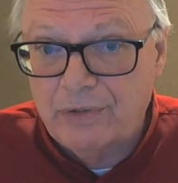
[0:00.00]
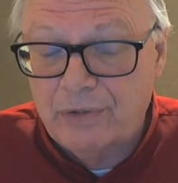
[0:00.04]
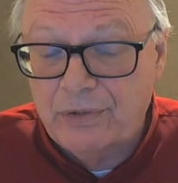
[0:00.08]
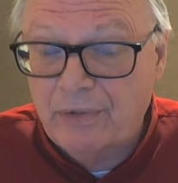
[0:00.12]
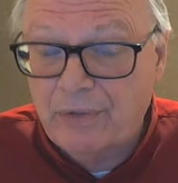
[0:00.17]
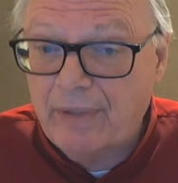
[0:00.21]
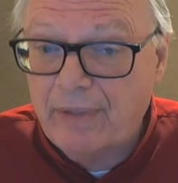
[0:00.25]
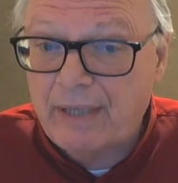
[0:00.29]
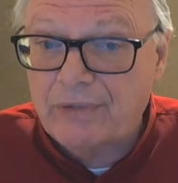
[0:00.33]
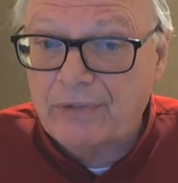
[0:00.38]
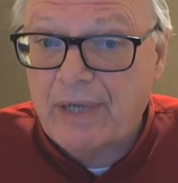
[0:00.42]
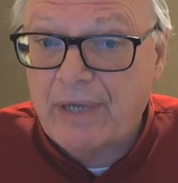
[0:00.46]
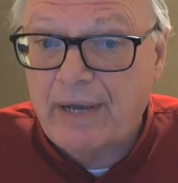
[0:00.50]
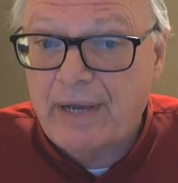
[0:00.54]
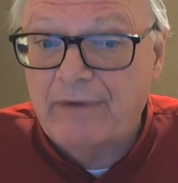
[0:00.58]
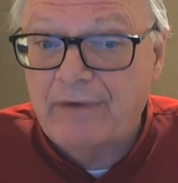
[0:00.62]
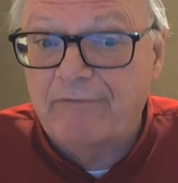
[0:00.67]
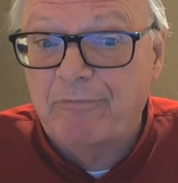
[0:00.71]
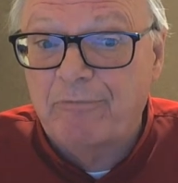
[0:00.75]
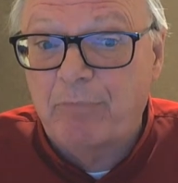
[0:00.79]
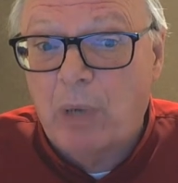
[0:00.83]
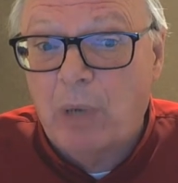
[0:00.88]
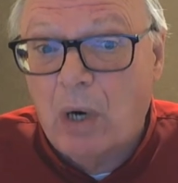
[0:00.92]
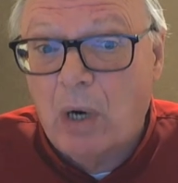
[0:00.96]
So that's kind
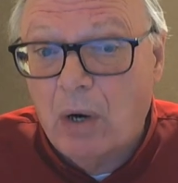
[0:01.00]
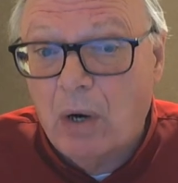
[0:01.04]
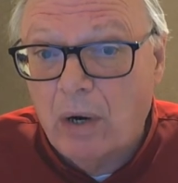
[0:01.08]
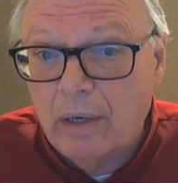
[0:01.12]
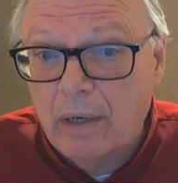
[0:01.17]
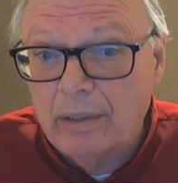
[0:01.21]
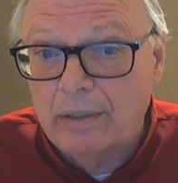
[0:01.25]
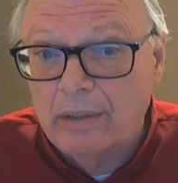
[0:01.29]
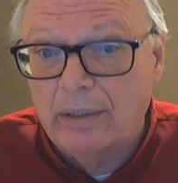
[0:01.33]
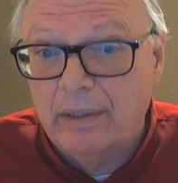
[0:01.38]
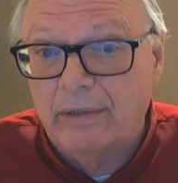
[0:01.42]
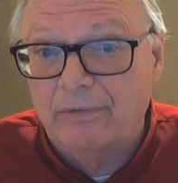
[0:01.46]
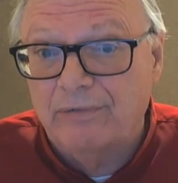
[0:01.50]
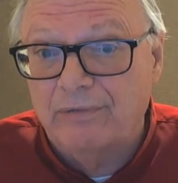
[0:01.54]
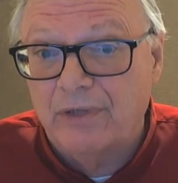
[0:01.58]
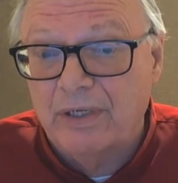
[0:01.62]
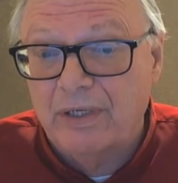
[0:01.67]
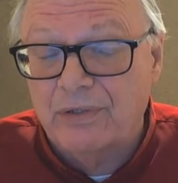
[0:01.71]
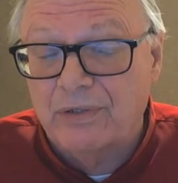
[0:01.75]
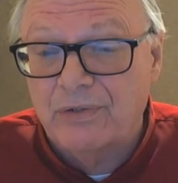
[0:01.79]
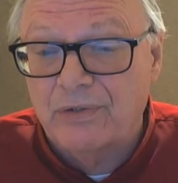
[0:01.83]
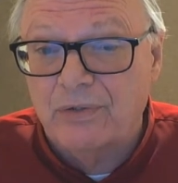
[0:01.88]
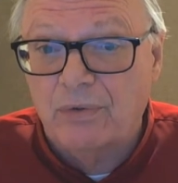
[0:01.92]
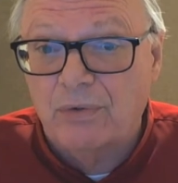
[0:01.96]
of part of
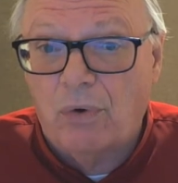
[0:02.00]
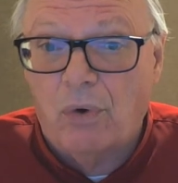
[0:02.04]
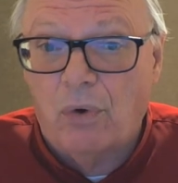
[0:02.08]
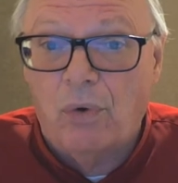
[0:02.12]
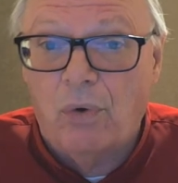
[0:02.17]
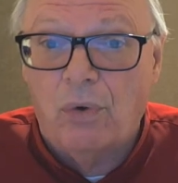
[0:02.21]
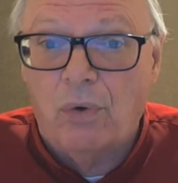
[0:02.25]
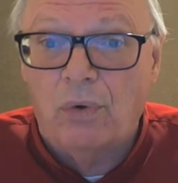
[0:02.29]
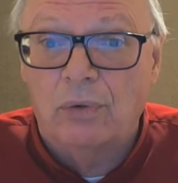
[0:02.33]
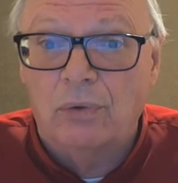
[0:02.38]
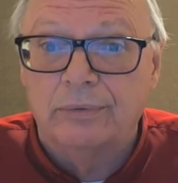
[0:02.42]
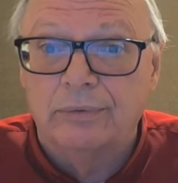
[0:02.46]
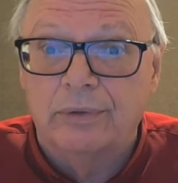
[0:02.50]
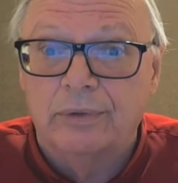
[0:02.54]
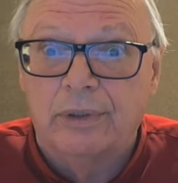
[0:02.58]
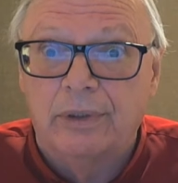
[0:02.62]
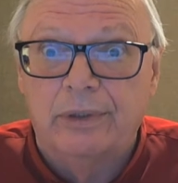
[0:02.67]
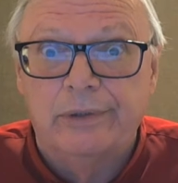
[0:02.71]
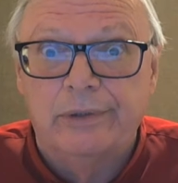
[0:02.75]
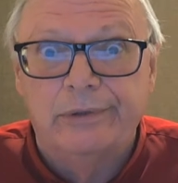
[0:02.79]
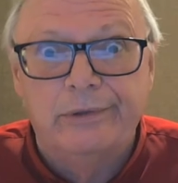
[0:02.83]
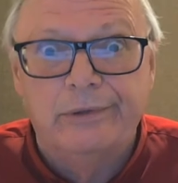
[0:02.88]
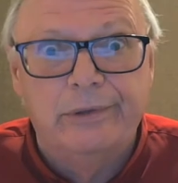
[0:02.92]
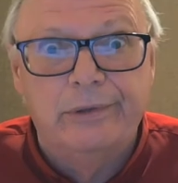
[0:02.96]
this whole
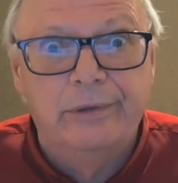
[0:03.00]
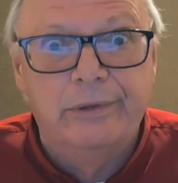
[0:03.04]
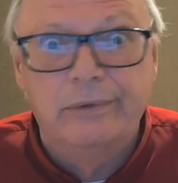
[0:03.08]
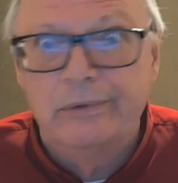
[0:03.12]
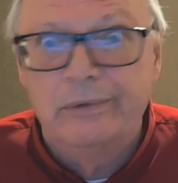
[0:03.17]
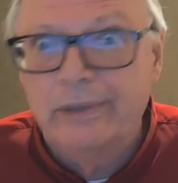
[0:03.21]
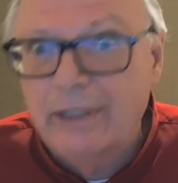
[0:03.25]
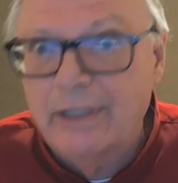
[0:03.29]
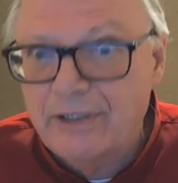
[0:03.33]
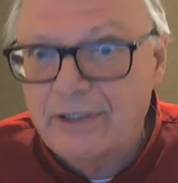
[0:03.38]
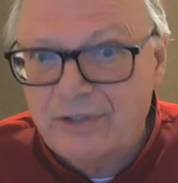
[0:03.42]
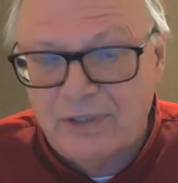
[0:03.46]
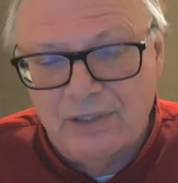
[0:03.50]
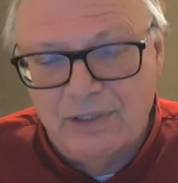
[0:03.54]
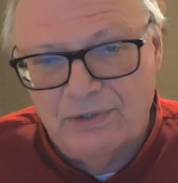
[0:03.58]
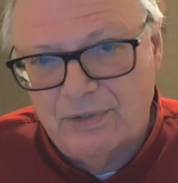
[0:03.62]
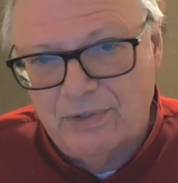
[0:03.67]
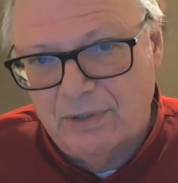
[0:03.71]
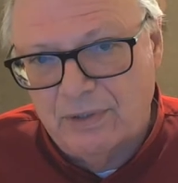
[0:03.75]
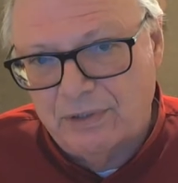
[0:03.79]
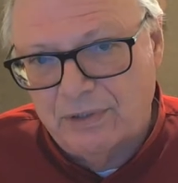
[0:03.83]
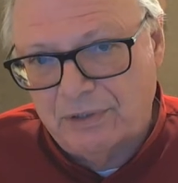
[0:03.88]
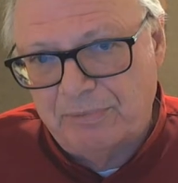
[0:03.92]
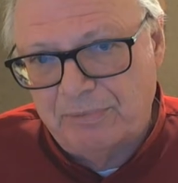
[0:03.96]
Ulysses
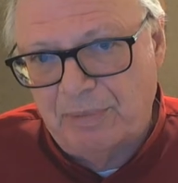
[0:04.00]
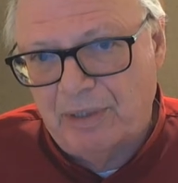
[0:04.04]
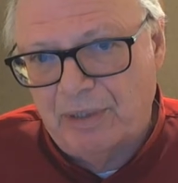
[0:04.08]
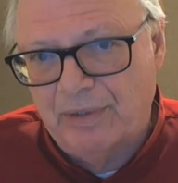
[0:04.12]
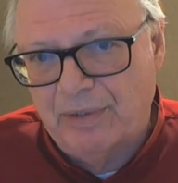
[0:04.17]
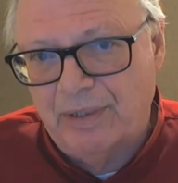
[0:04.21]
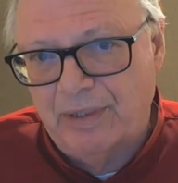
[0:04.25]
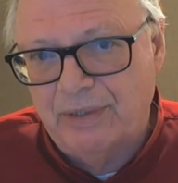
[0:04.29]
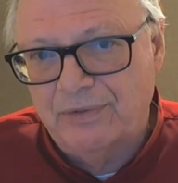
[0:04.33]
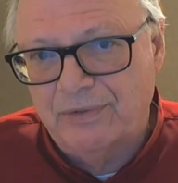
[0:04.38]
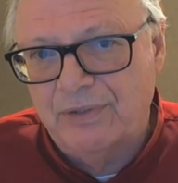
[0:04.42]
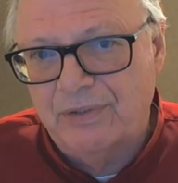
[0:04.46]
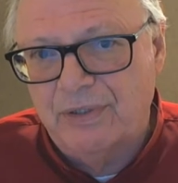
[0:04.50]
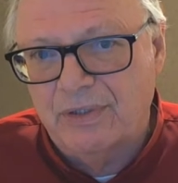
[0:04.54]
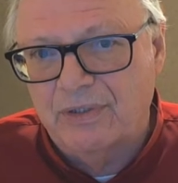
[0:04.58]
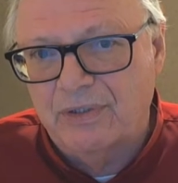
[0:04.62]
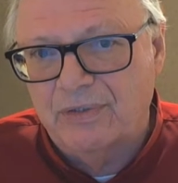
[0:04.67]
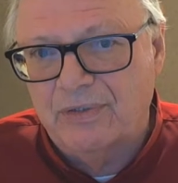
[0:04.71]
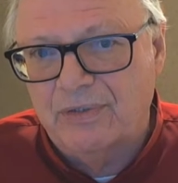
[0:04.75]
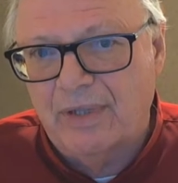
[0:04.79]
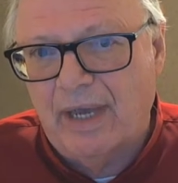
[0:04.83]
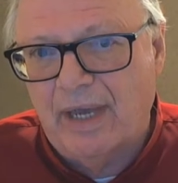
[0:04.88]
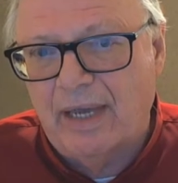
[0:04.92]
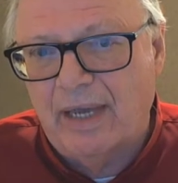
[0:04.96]
experience
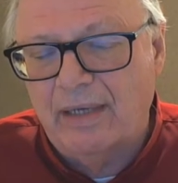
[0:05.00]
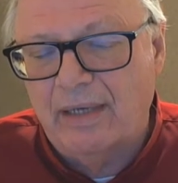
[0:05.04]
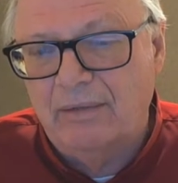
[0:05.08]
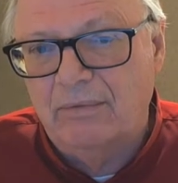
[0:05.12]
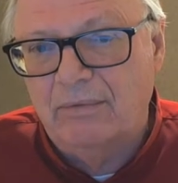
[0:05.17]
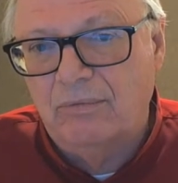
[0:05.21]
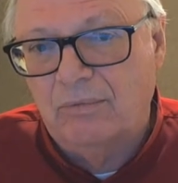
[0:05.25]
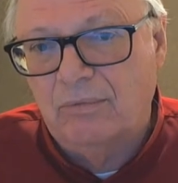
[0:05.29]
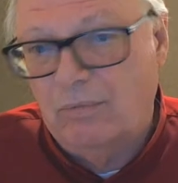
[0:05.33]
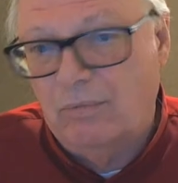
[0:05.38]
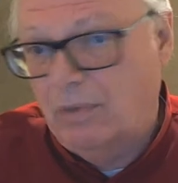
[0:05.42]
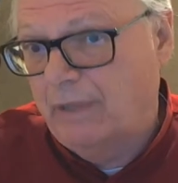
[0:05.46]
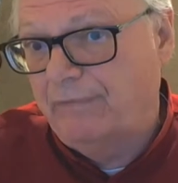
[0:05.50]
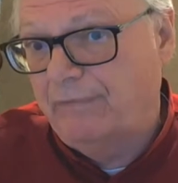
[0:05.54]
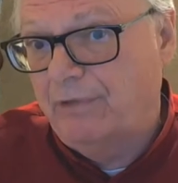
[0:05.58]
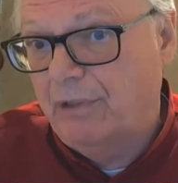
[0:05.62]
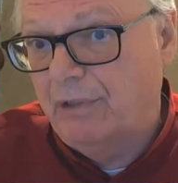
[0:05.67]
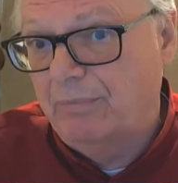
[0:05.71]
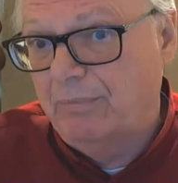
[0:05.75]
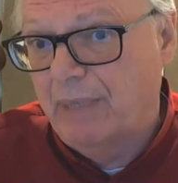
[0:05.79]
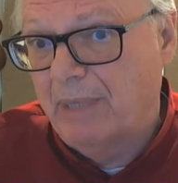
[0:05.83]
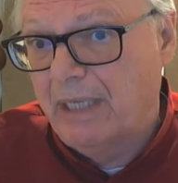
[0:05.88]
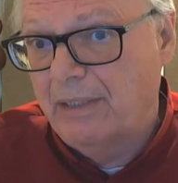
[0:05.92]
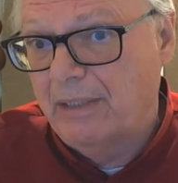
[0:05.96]
is that one of
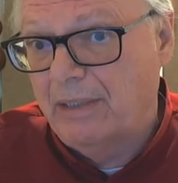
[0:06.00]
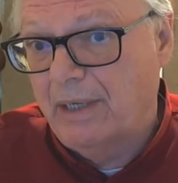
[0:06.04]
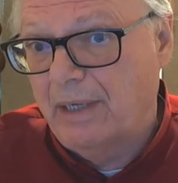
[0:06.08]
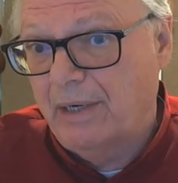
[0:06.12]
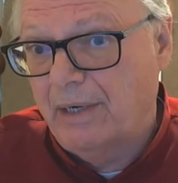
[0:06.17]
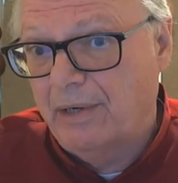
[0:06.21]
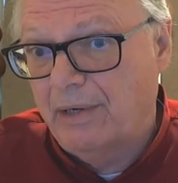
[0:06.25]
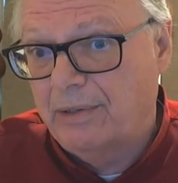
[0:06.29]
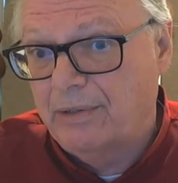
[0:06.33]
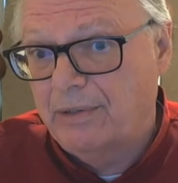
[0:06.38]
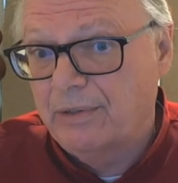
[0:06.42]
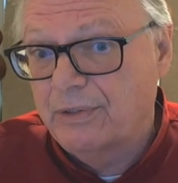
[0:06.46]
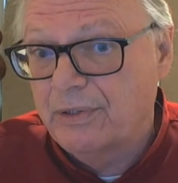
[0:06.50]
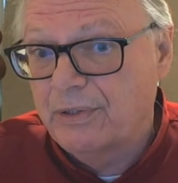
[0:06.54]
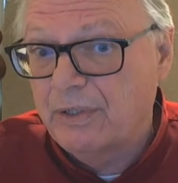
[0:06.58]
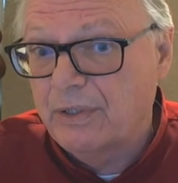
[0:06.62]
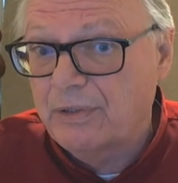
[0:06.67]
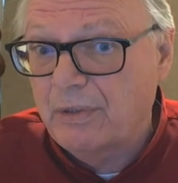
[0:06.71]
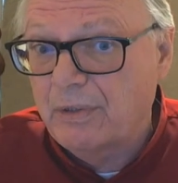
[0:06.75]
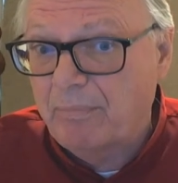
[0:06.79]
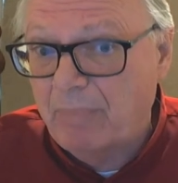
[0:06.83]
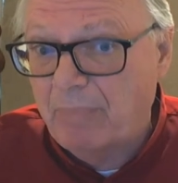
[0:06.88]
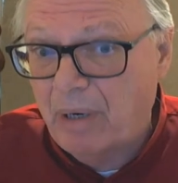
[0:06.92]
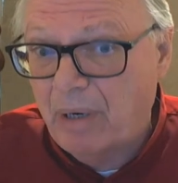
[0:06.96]
your main characters
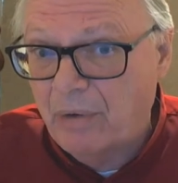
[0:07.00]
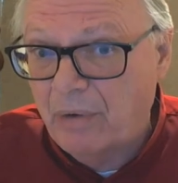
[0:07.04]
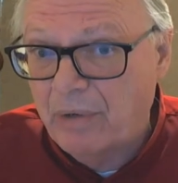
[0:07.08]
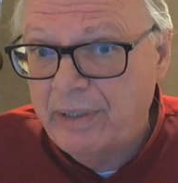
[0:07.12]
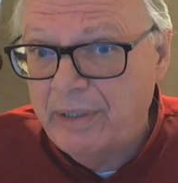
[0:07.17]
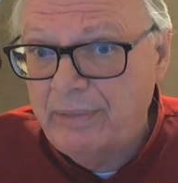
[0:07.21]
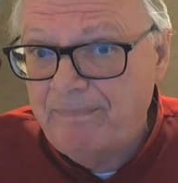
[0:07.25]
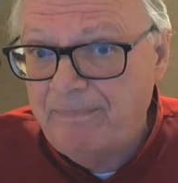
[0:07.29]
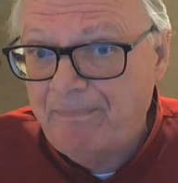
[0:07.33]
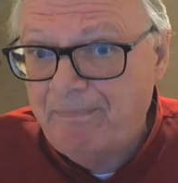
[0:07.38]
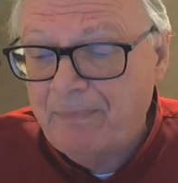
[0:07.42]
is a poet